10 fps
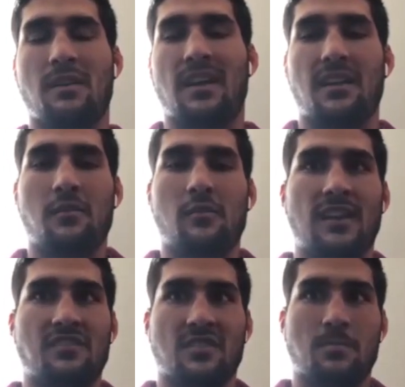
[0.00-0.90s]
I knew that
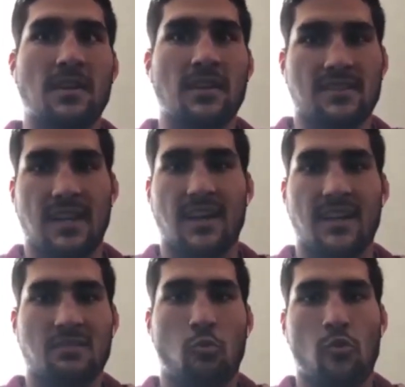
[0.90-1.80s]
just because I got a
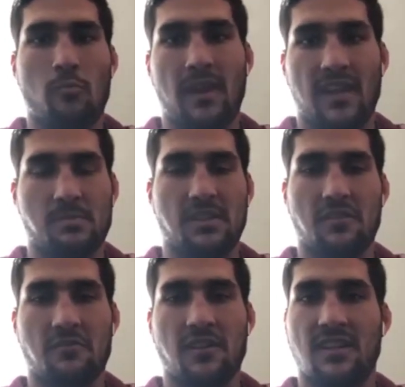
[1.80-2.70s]
sport management degree
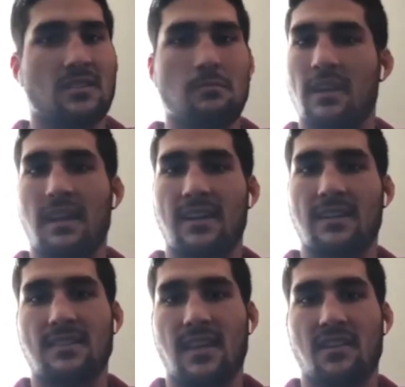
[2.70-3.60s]
doesn't mean I had to stay in
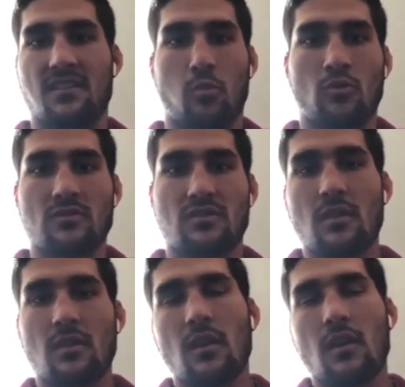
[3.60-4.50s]
sports.
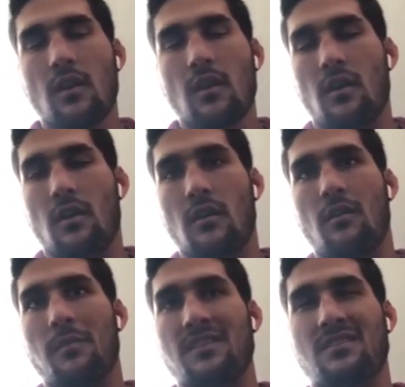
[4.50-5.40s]
And
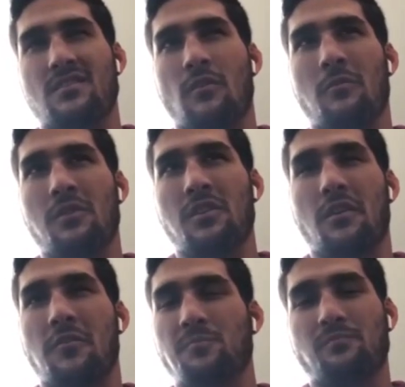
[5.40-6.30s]
so, you know,
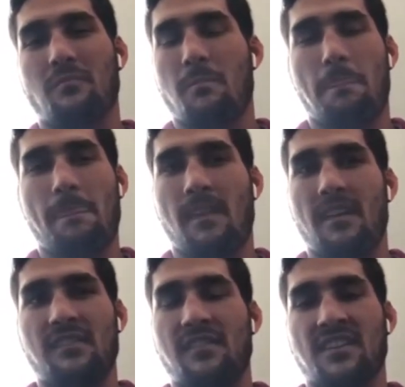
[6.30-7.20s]
that
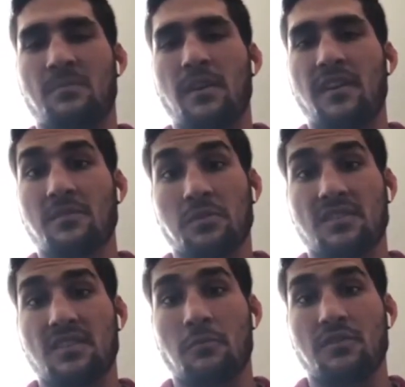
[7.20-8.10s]
experience was it
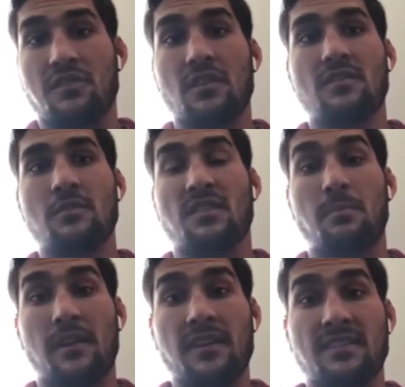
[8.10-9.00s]
was good to
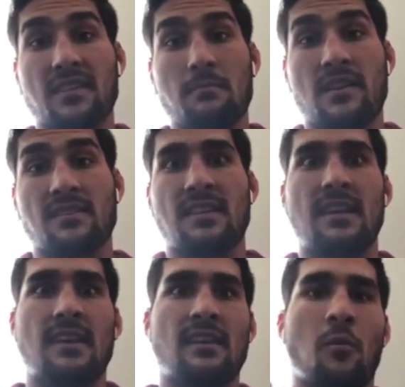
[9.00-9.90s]
experience it because
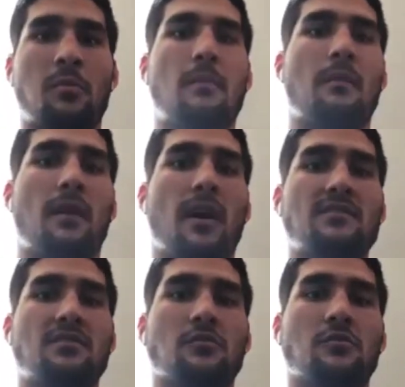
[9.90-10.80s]
it opened my mind
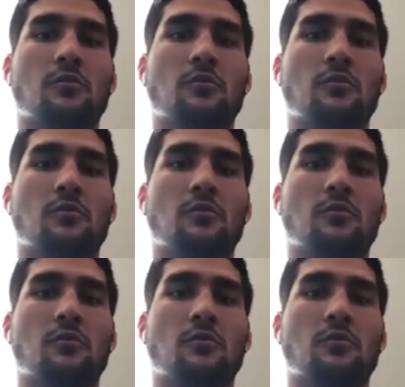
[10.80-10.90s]
to,